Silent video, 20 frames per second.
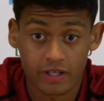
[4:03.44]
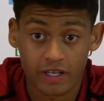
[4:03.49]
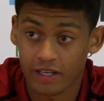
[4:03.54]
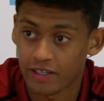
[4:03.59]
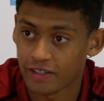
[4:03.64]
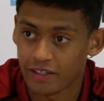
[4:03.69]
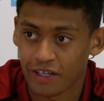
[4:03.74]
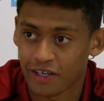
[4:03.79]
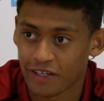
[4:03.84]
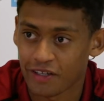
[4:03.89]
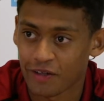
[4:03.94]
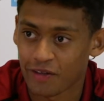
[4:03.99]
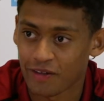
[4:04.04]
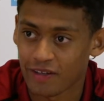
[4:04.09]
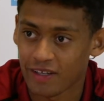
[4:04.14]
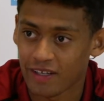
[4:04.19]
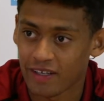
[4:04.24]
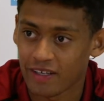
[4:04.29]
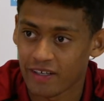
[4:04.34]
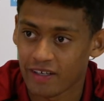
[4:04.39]
No, not at
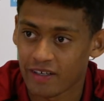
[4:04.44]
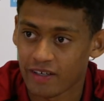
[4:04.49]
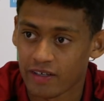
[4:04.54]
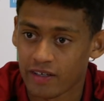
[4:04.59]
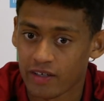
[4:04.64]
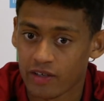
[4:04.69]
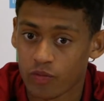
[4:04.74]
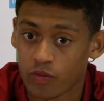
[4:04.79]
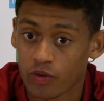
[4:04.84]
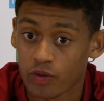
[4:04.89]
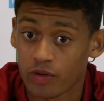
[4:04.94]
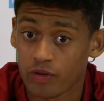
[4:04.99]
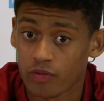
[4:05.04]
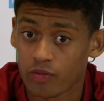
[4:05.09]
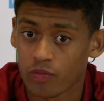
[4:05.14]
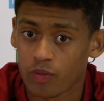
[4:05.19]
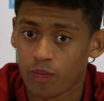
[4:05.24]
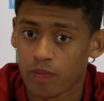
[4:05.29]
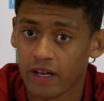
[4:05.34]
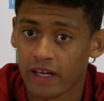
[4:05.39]
all. Uh, we,
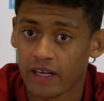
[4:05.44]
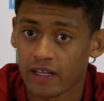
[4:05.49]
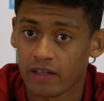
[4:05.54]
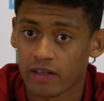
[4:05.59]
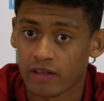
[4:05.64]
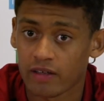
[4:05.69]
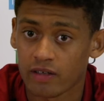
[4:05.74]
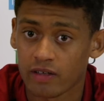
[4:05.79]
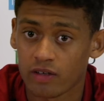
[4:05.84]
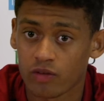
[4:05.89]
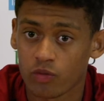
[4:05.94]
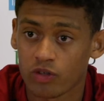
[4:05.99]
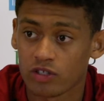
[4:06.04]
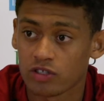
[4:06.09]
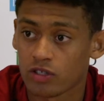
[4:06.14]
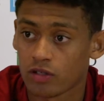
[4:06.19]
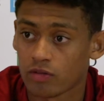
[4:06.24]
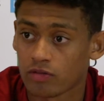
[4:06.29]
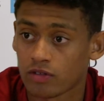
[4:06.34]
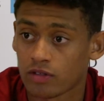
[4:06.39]
we played uh,
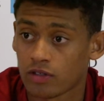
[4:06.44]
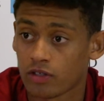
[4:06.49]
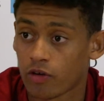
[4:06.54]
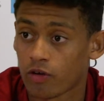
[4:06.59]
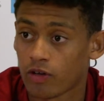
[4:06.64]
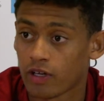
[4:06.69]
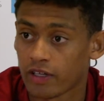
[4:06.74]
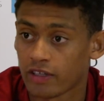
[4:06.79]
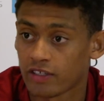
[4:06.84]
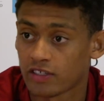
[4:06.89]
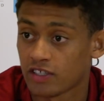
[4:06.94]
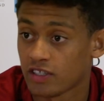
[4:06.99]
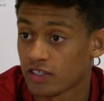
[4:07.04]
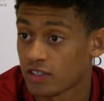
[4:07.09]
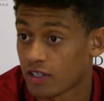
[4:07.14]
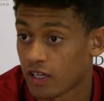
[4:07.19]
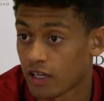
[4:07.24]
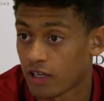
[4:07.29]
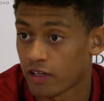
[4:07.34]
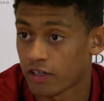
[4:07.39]
Wealdstone early in the
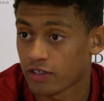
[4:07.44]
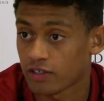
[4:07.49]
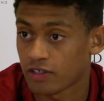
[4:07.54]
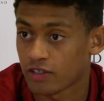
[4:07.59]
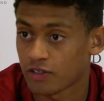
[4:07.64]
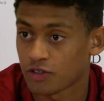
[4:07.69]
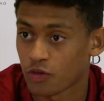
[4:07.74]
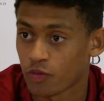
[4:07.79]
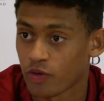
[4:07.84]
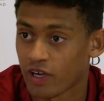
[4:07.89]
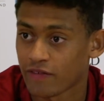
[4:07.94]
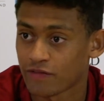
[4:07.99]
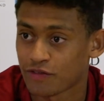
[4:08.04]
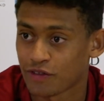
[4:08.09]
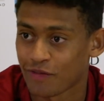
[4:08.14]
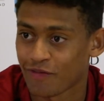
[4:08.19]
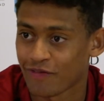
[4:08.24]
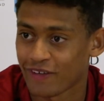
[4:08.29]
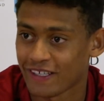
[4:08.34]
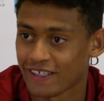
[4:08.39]
season and lost, so we have
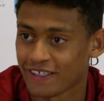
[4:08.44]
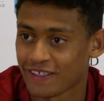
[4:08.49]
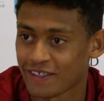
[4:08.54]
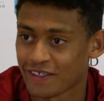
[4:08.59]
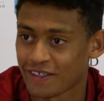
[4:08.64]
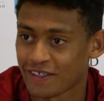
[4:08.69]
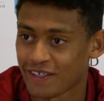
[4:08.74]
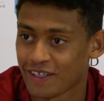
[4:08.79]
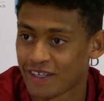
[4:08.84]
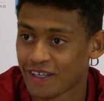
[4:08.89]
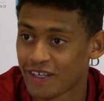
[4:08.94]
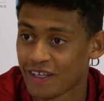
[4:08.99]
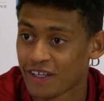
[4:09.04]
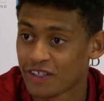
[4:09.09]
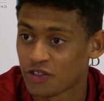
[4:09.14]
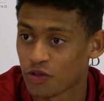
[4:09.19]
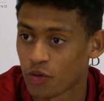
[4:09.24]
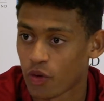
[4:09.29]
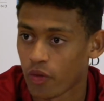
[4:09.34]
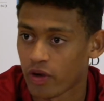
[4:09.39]
something uh,
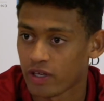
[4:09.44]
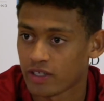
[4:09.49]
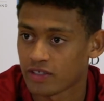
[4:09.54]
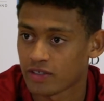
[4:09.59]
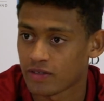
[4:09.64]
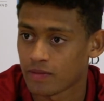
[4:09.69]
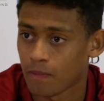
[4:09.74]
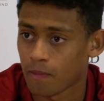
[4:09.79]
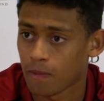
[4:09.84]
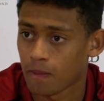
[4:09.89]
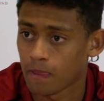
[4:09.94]
to arrange.